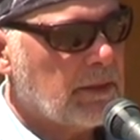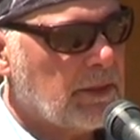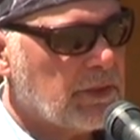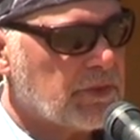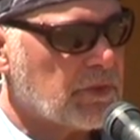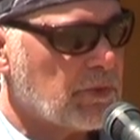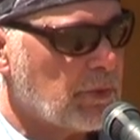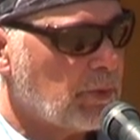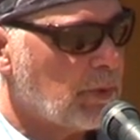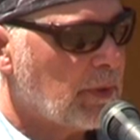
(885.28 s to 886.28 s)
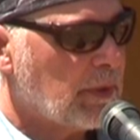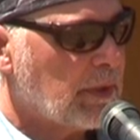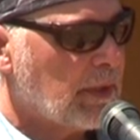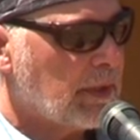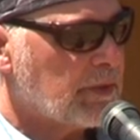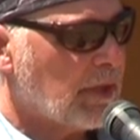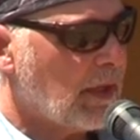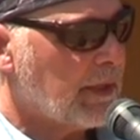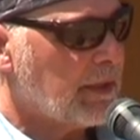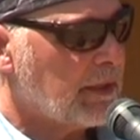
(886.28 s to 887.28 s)
is to
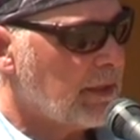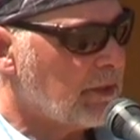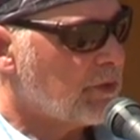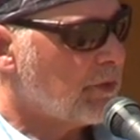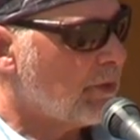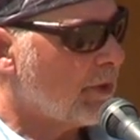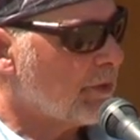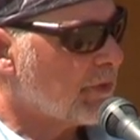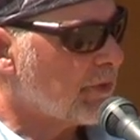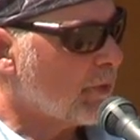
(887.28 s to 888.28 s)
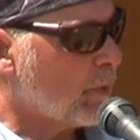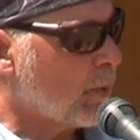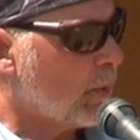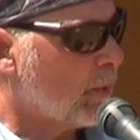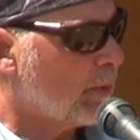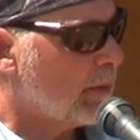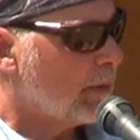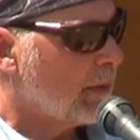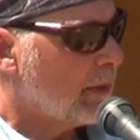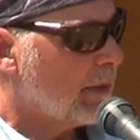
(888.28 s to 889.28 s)
tie into our soul
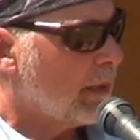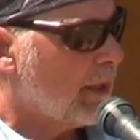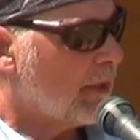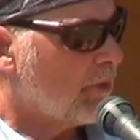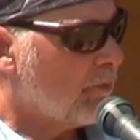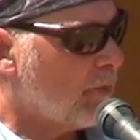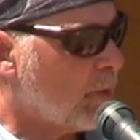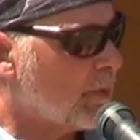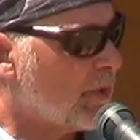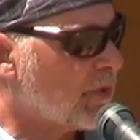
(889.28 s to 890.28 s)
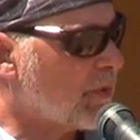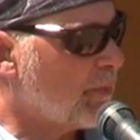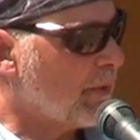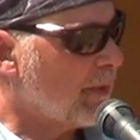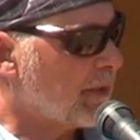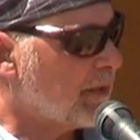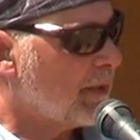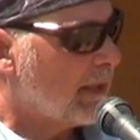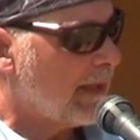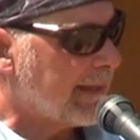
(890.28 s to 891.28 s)
and invoke the spirit
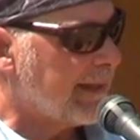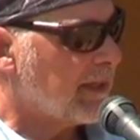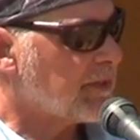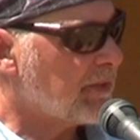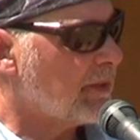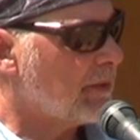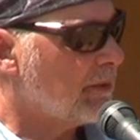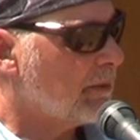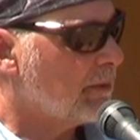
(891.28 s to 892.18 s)
against it.